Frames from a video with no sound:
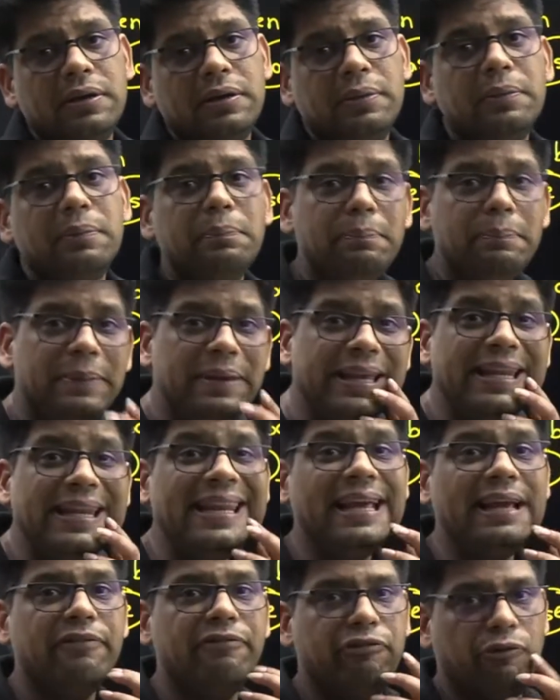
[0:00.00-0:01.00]

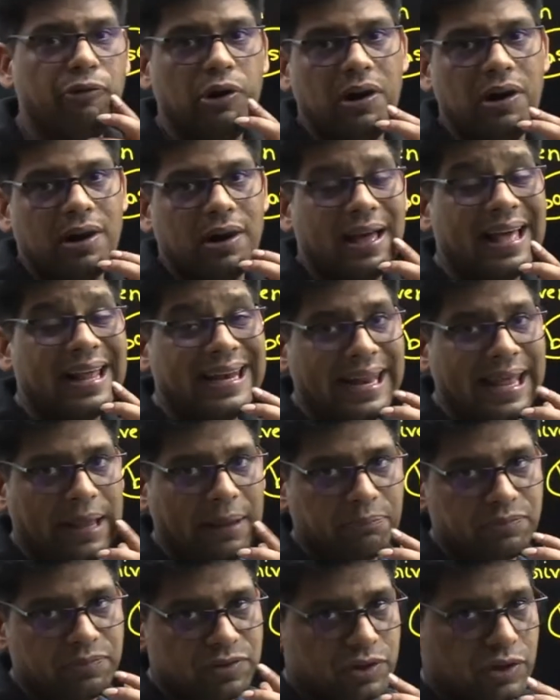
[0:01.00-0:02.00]
meaningful
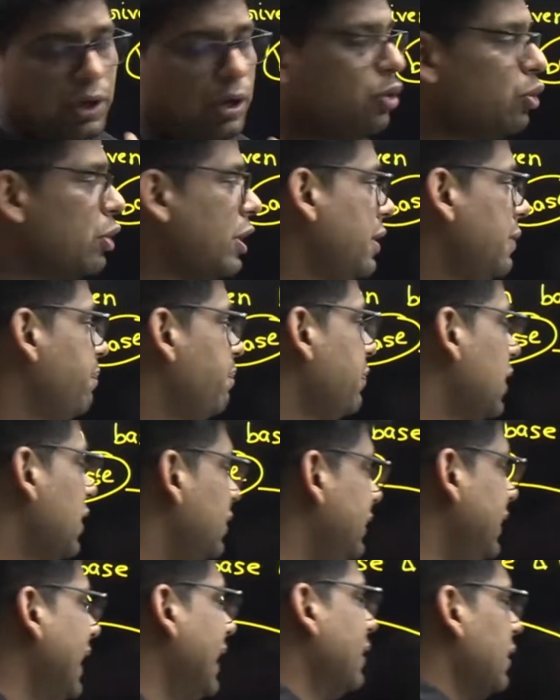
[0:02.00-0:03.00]
names. Okay.
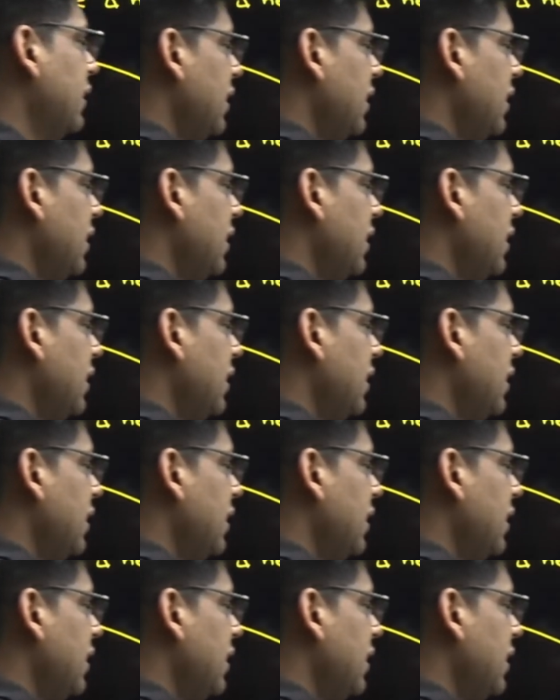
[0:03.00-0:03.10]
Then